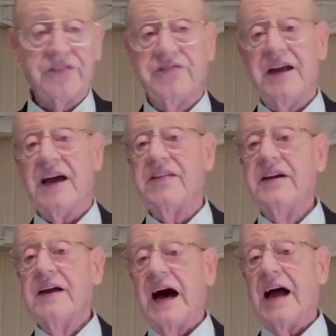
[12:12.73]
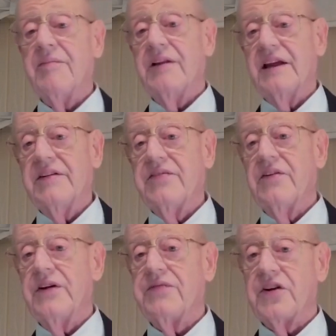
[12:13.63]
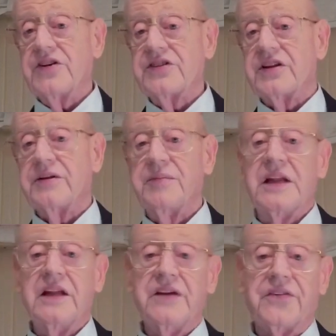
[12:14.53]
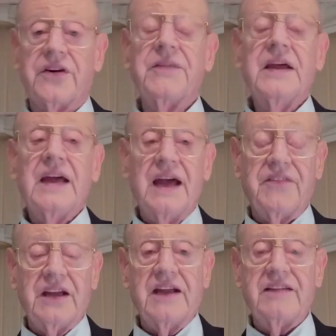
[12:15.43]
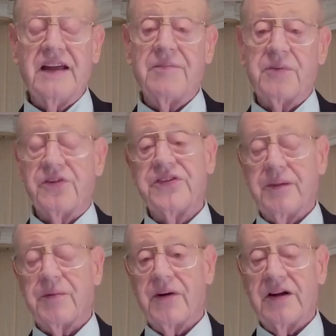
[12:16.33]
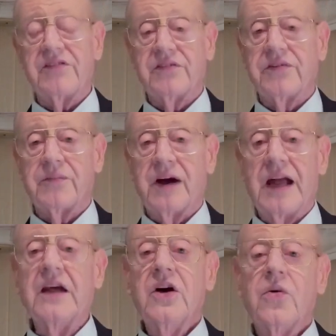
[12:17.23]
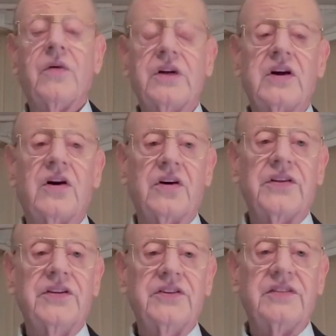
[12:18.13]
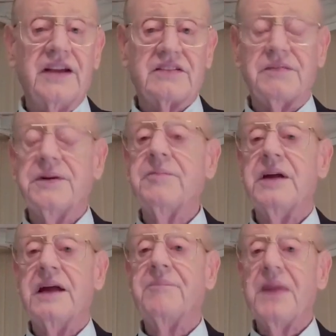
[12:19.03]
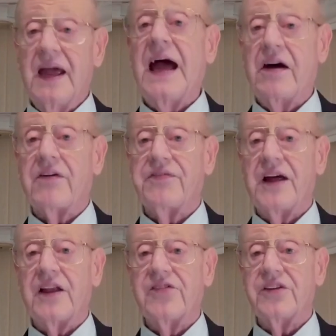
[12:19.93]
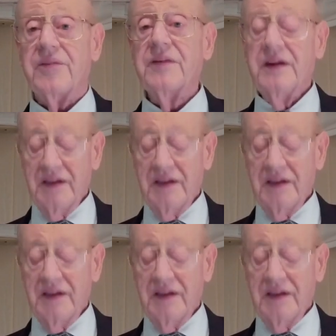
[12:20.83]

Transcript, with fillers: of death, I believe, refers to the believer having a temporal separation from God, what we call in the New Testament being out of fellowship.